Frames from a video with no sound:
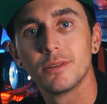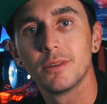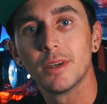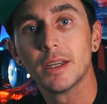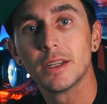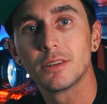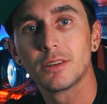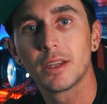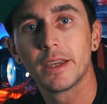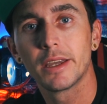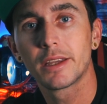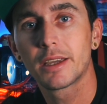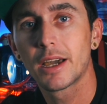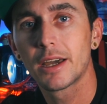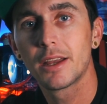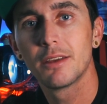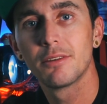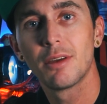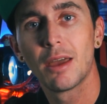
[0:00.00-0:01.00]
It
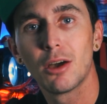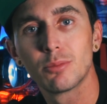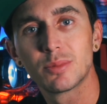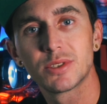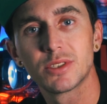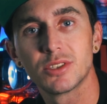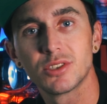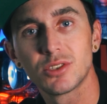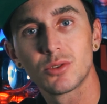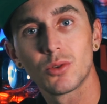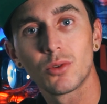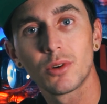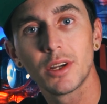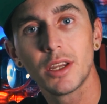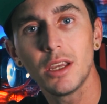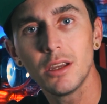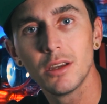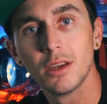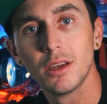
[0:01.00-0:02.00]
kind of helps the
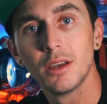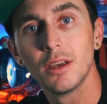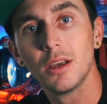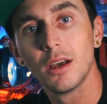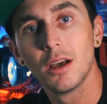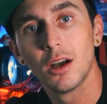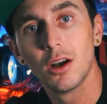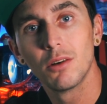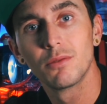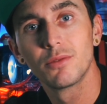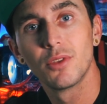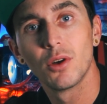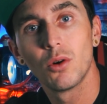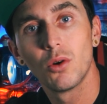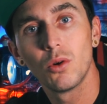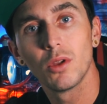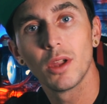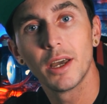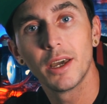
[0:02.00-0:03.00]
story of the
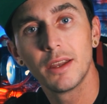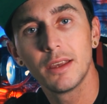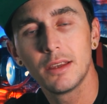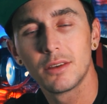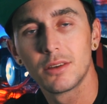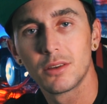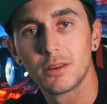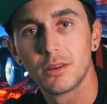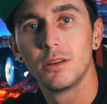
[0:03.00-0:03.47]
whole edit.